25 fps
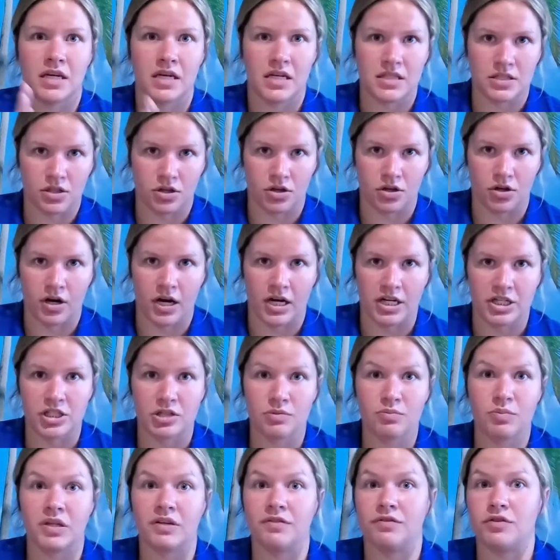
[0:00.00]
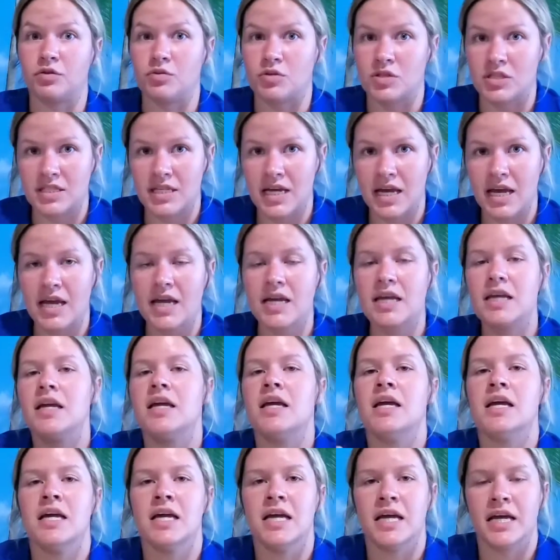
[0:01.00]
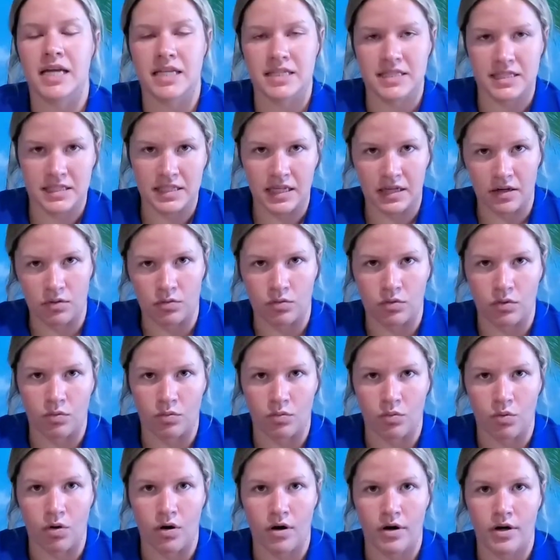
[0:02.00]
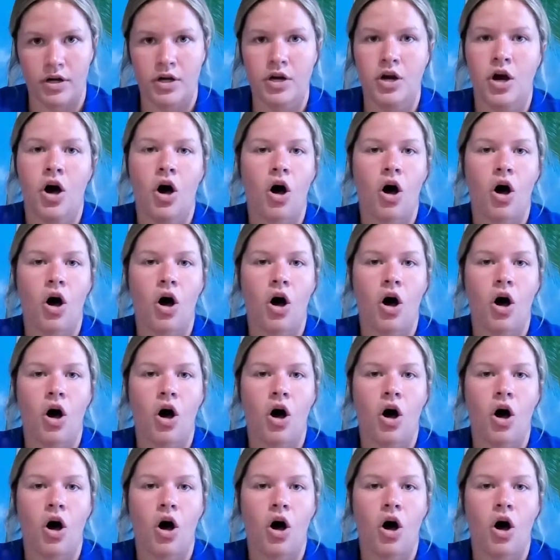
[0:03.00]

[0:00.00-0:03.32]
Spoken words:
it's a correction, but if you stay, it's then a reward.